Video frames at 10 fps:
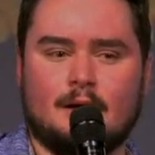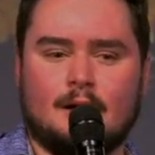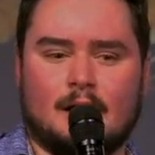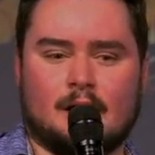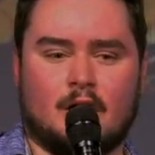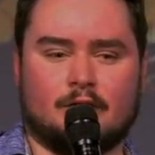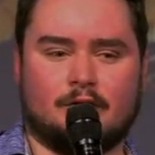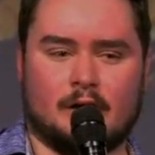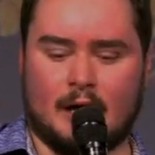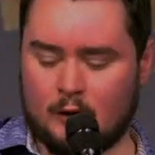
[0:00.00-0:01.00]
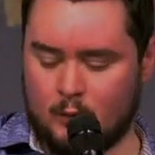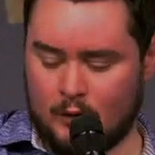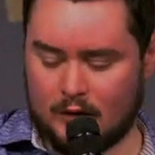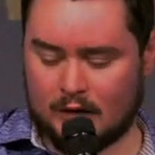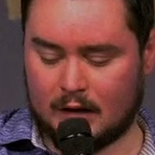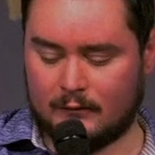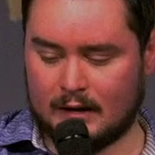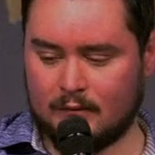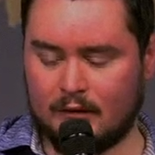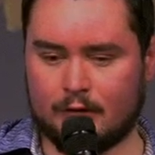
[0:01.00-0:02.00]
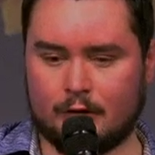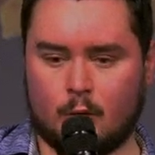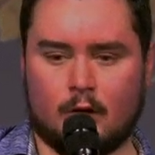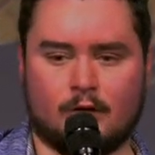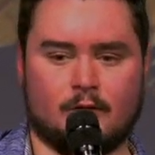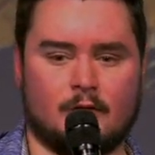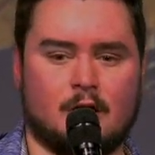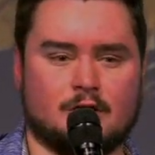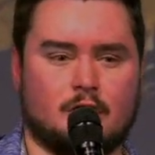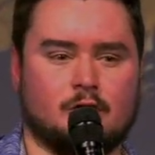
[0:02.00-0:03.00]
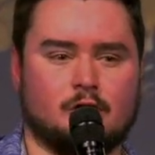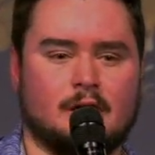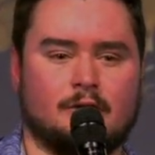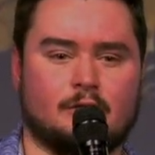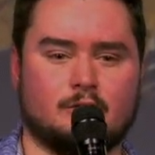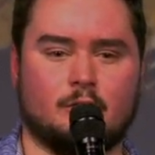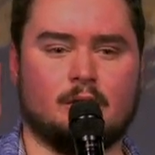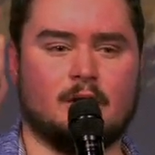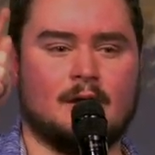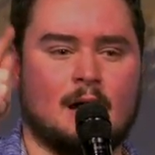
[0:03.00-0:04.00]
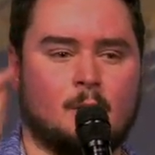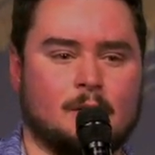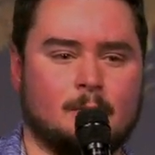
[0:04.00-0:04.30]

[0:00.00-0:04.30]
And God said, I don't want you to give any of these other words of knowledge on your list until you give that one.